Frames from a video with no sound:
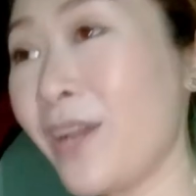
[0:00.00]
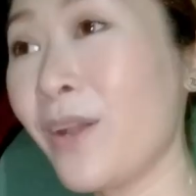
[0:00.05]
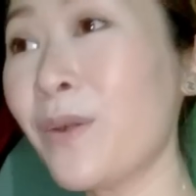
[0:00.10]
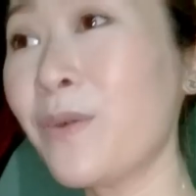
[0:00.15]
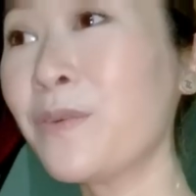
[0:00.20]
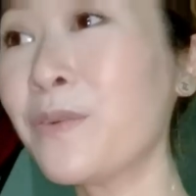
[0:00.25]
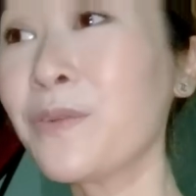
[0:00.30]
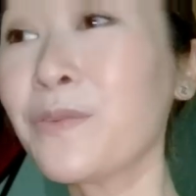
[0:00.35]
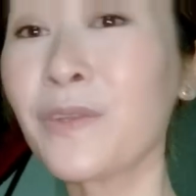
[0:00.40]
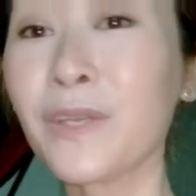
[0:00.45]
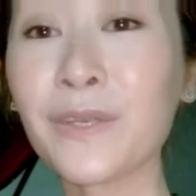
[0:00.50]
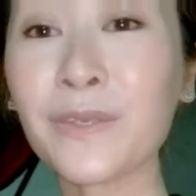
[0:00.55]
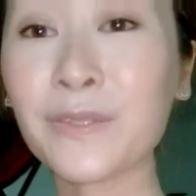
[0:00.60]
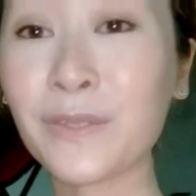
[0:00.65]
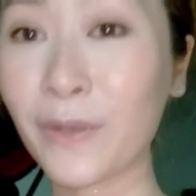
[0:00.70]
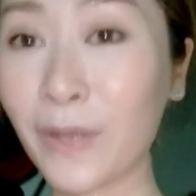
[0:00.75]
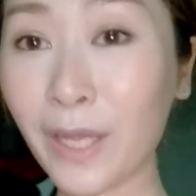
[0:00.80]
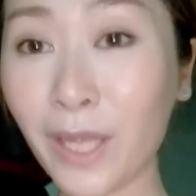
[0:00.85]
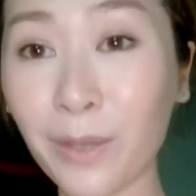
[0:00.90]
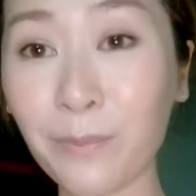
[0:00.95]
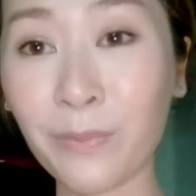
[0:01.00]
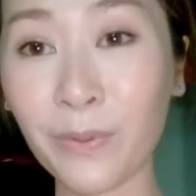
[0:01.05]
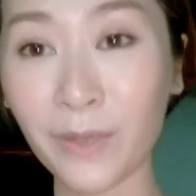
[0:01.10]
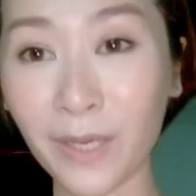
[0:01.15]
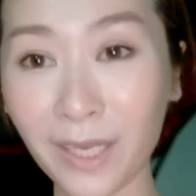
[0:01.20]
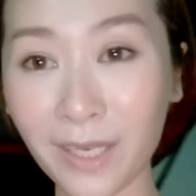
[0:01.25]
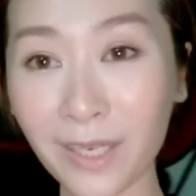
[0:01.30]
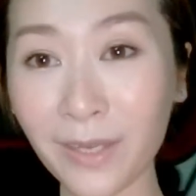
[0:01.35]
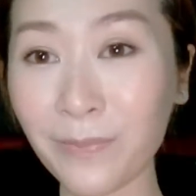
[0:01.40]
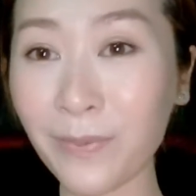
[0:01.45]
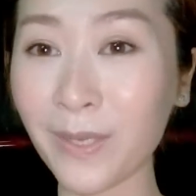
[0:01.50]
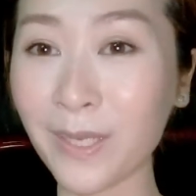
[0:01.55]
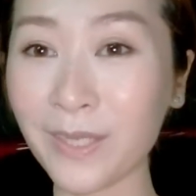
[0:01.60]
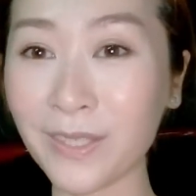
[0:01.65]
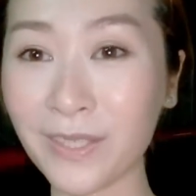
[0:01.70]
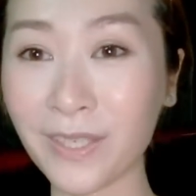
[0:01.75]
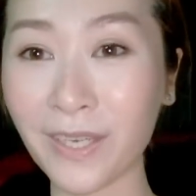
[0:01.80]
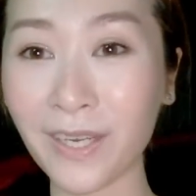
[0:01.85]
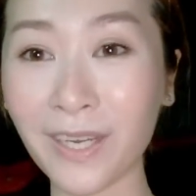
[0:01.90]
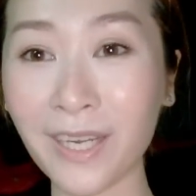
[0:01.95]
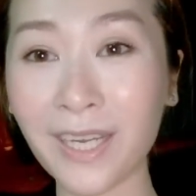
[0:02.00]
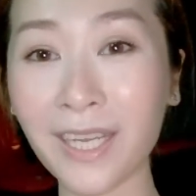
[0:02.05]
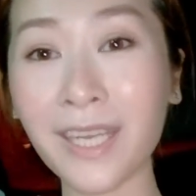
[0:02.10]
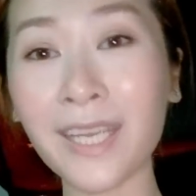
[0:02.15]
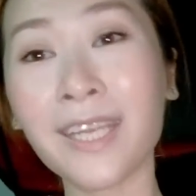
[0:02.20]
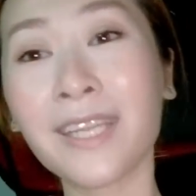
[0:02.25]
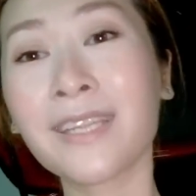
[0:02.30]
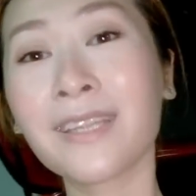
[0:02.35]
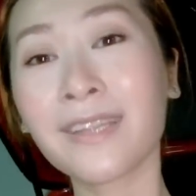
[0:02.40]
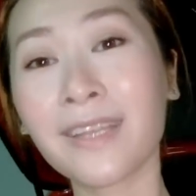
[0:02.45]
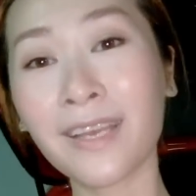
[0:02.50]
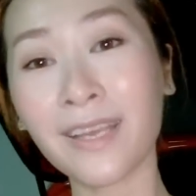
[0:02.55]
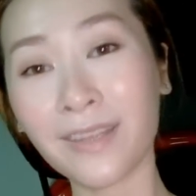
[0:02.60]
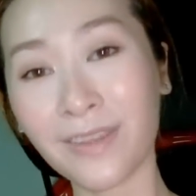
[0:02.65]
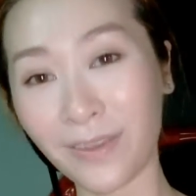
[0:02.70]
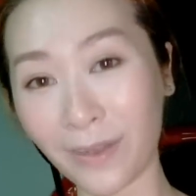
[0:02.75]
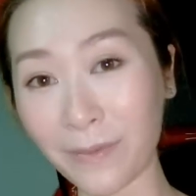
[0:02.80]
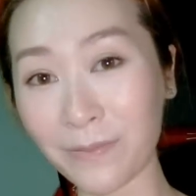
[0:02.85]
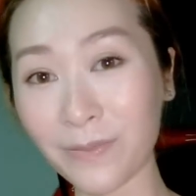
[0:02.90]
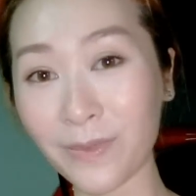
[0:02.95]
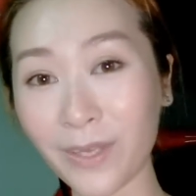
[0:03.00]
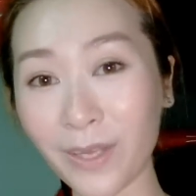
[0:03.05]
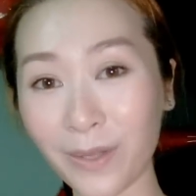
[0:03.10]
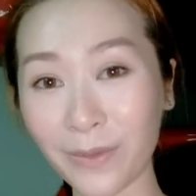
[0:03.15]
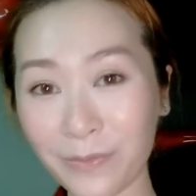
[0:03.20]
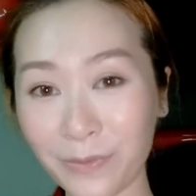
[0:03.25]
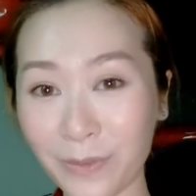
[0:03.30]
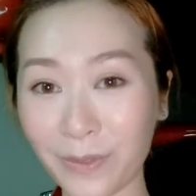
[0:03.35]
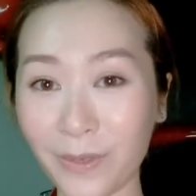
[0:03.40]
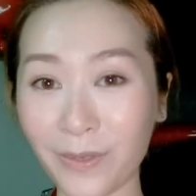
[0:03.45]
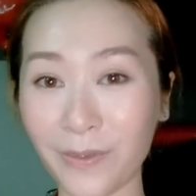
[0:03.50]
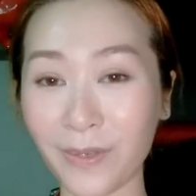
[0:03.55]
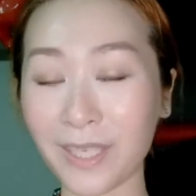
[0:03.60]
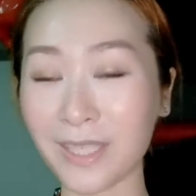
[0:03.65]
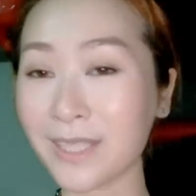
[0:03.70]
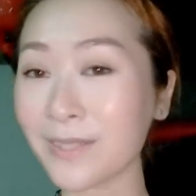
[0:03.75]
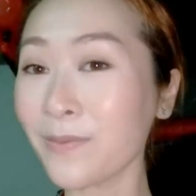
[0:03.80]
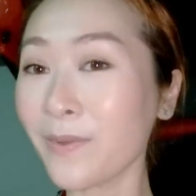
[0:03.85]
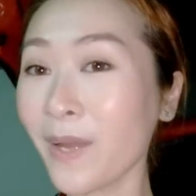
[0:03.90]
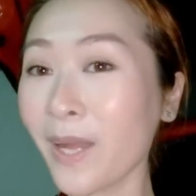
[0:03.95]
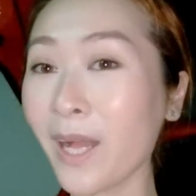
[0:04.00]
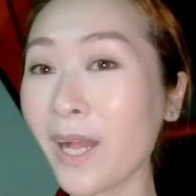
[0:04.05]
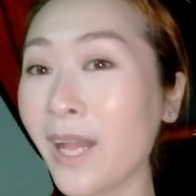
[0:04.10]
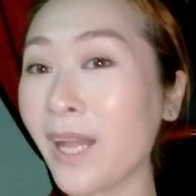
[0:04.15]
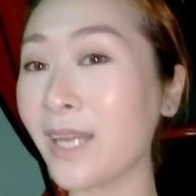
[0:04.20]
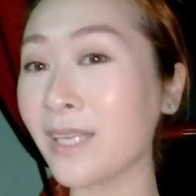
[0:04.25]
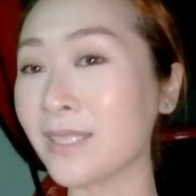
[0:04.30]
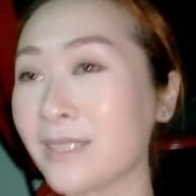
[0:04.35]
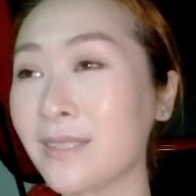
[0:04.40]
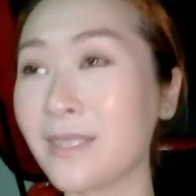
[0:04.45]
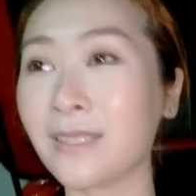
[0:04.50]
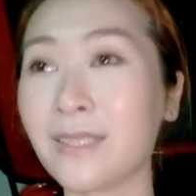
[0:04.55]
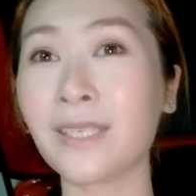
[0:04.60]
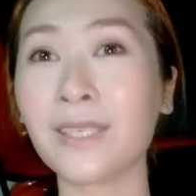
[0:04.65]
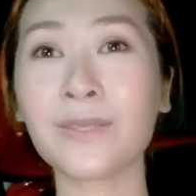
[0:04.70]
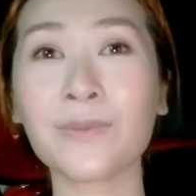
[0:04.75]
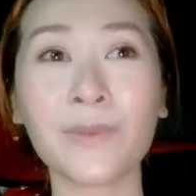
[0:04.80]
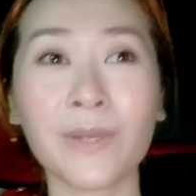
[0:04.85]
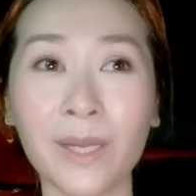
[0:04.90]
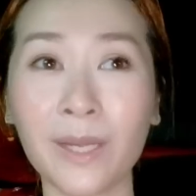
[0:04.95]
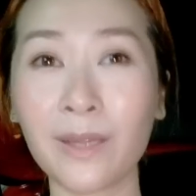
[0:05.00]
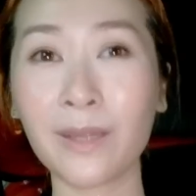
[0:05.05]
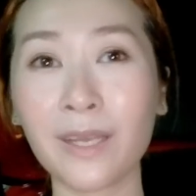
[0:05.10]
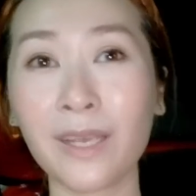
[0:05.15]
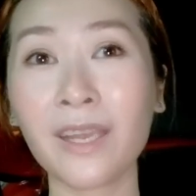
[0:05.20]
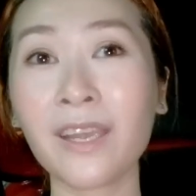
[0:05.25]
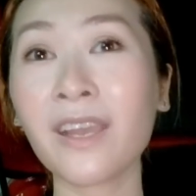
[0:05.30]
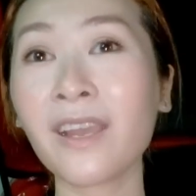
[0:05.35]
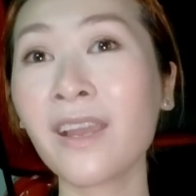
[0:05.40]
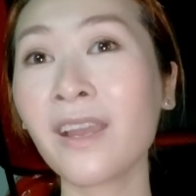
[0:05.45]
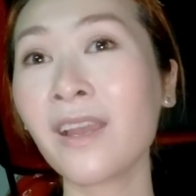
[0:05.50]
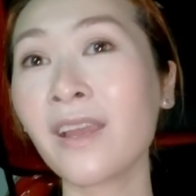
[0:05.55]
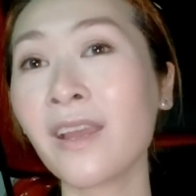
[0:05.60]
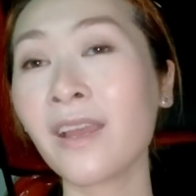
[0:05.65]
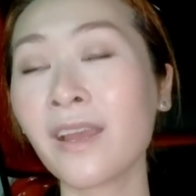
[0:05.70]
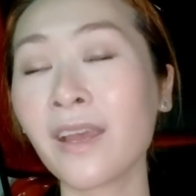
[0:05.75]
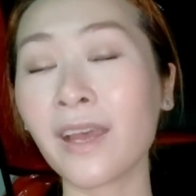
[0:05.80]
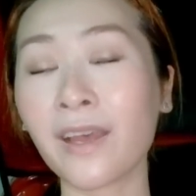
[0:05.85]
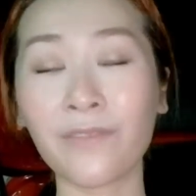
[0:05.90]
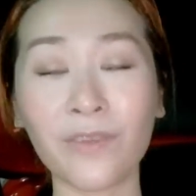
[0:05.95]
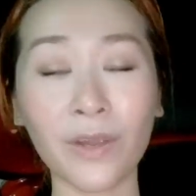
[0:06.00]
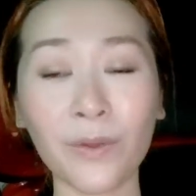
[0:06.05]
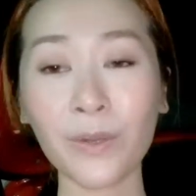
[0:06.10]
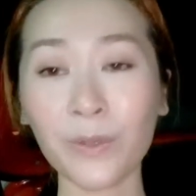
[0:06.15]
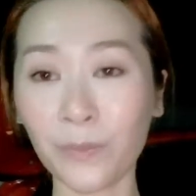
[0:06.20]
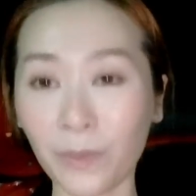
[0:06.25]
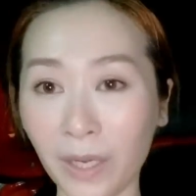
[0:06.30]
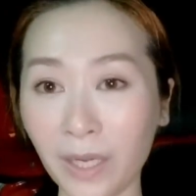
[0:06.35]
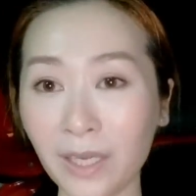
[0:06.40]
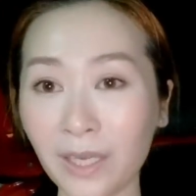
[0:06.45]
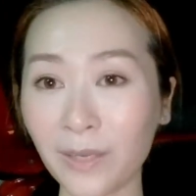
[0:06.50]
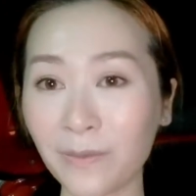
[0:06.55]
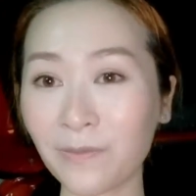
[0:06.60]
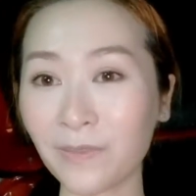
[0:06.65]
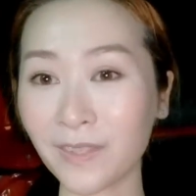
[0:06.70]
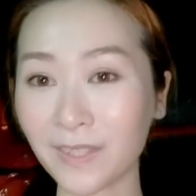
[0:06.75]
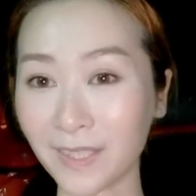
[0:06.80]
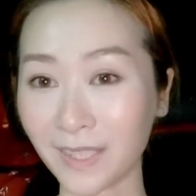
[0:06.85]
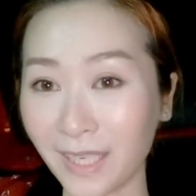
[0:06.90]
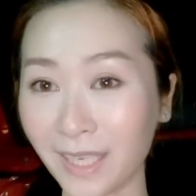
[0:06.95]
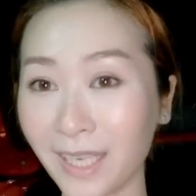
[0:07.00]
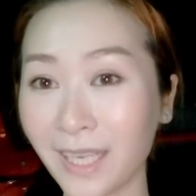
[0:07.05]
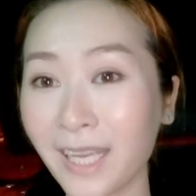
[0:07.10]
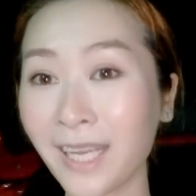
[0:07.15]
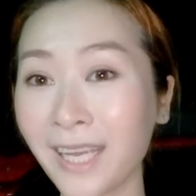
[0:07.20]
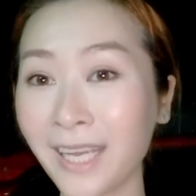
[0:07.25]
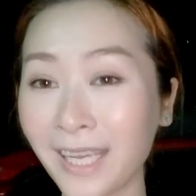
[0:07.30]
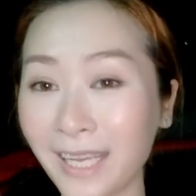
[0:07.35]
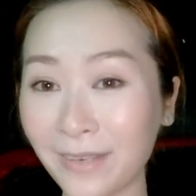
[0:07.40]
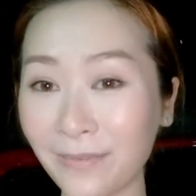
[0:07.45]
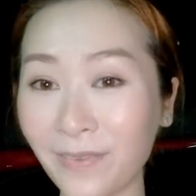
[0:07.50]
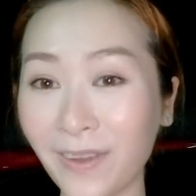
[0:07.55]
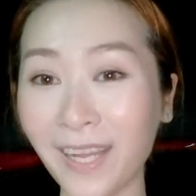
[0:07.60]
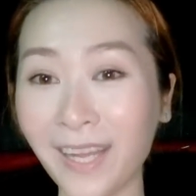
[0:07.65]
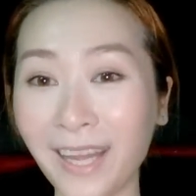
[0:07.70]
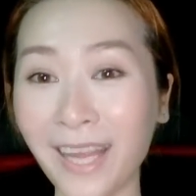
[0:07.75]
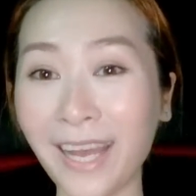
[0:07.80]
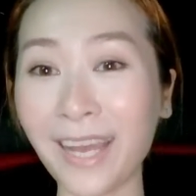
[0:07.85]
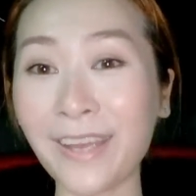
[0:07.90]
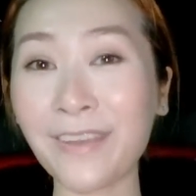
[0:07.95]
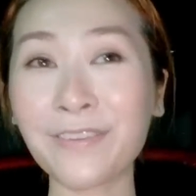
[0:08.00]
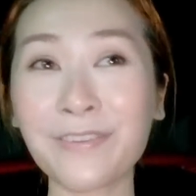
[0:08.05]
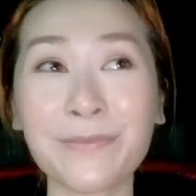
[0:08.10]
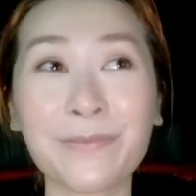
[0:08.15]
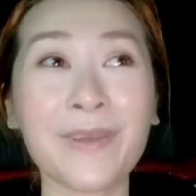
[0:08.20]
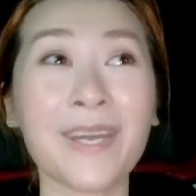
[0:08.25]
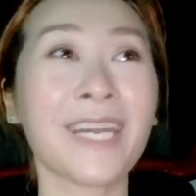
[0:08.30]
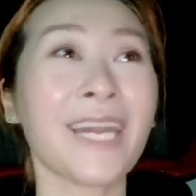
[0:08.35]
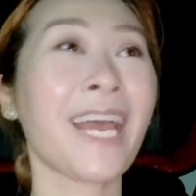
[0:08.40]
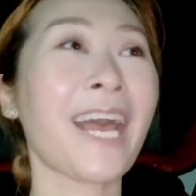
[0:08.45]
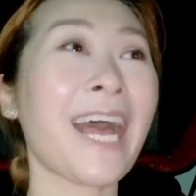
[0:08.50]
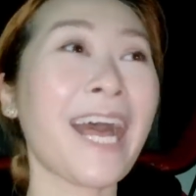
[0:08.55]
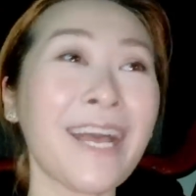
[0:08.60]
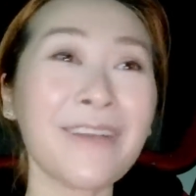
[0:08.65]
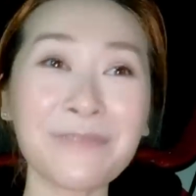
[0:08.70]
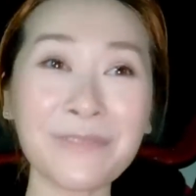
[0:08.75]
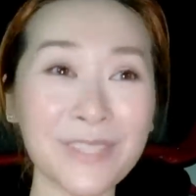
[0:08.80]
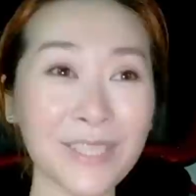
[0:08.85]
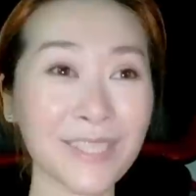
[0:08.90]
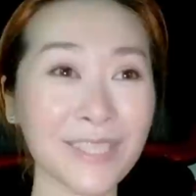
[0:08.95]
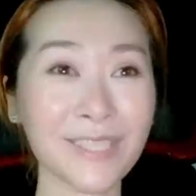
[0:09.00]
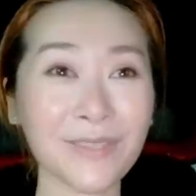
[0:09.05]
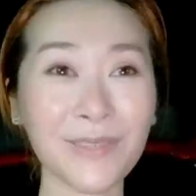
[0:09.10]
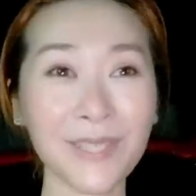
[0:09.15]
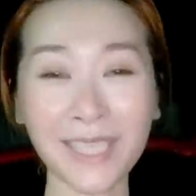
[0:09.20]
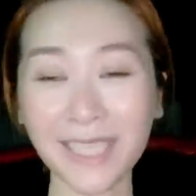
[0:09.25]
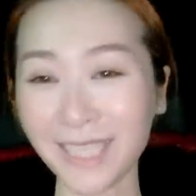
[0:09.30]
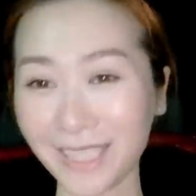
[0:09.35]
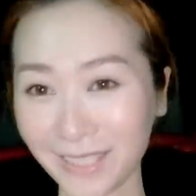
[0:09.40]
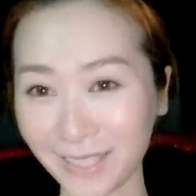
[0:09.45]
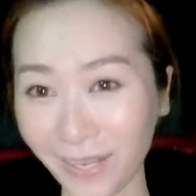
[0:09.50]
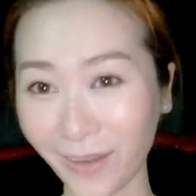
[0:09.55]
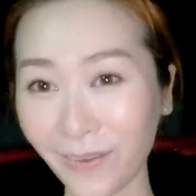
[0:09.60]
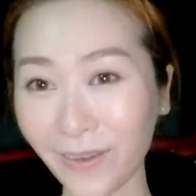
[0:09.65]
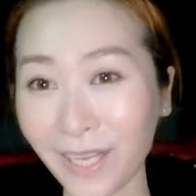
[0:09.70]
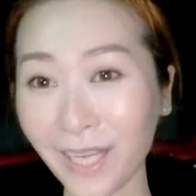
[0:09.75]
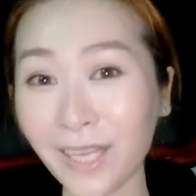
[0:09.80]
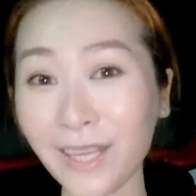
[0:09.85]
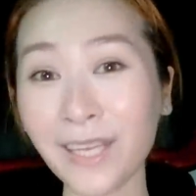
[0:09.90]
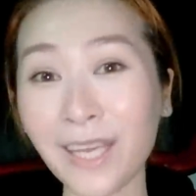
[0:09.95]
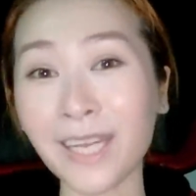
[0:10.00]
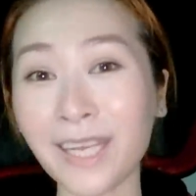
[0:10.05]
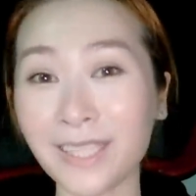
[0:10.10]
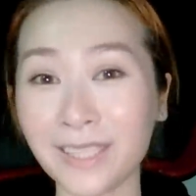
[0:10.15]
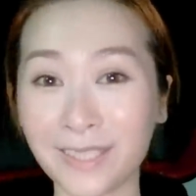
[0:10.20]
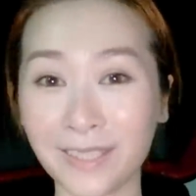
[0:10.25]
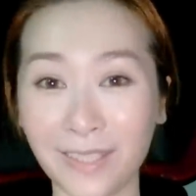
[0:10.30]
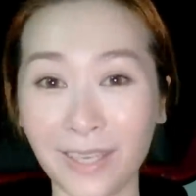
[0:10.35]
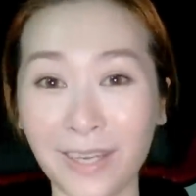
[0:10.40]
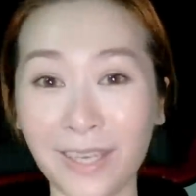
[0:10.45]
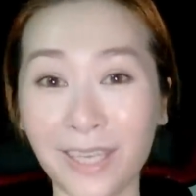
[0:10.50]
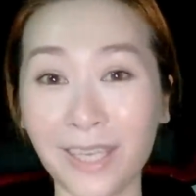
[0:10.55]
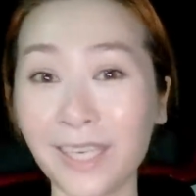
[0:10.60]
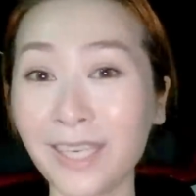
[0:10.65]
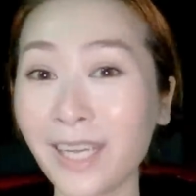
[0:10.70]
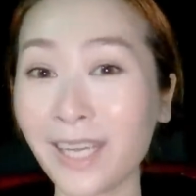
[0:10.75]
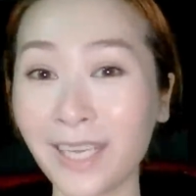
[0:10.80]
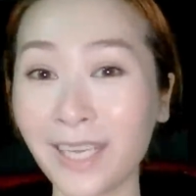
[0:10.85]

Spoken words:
overview so I can put in the picture in the thumbnail photo as well, as this is really a very random day in my life. But I'm just really sorry that it started